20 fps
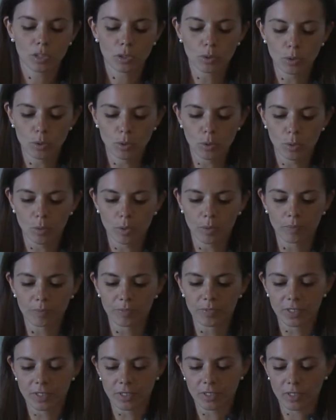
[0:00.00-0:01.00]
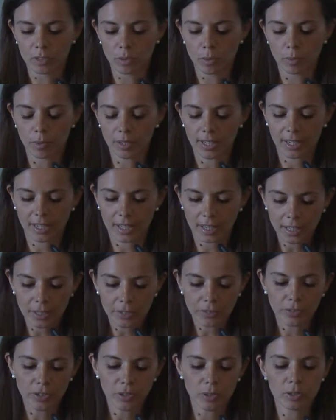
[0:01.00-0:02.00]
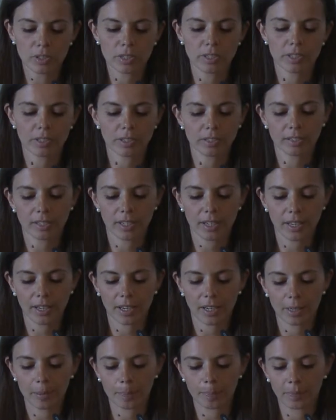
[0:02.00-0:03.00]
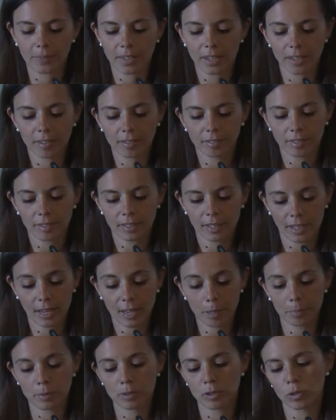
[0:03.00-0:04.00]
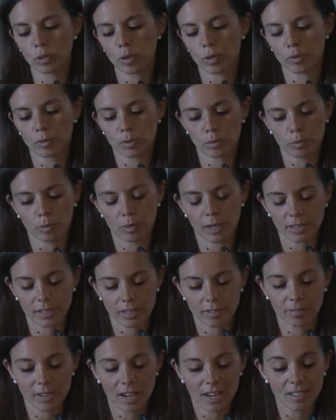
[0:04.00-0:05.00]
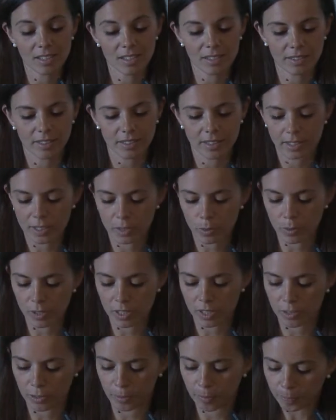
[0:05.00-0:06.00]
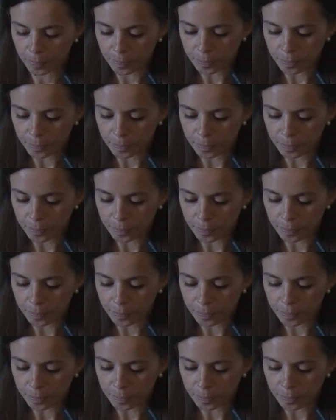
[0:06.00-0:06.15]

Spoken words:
to in a near future, help to answer this question.